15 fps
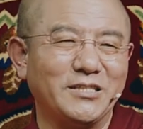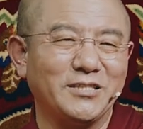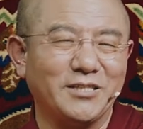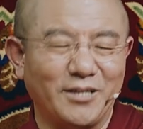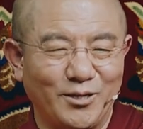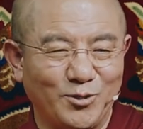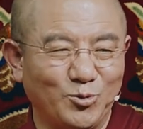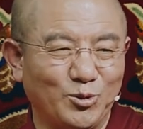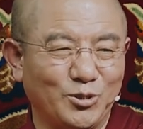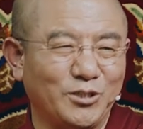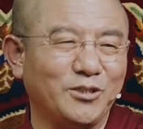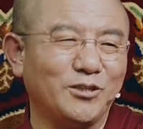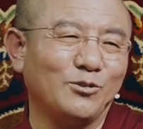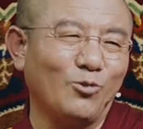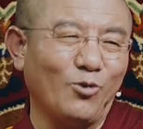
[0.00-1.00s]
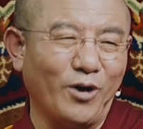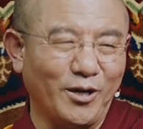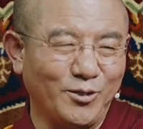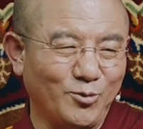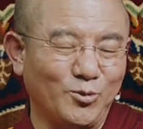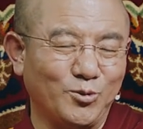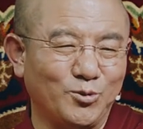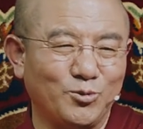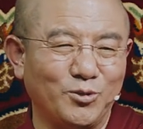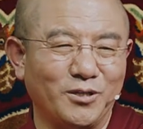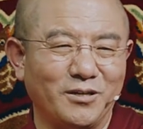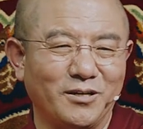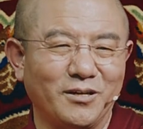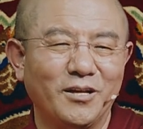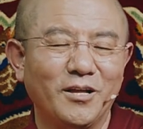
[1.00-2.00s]
So, after
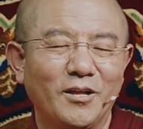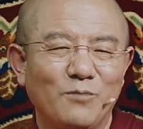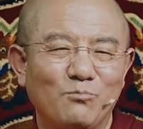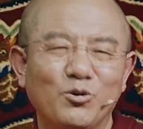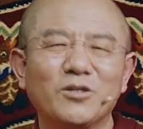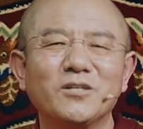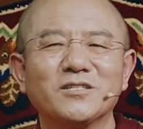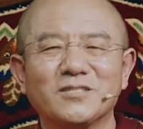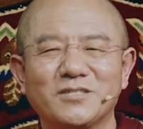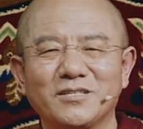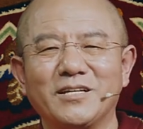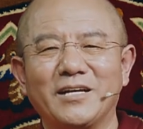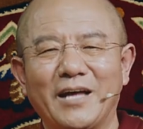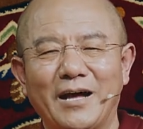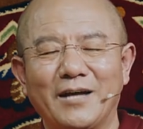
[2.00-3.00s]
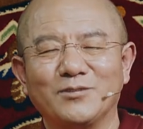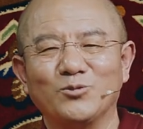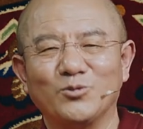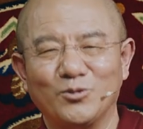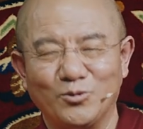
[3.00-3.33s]
such a long period of time,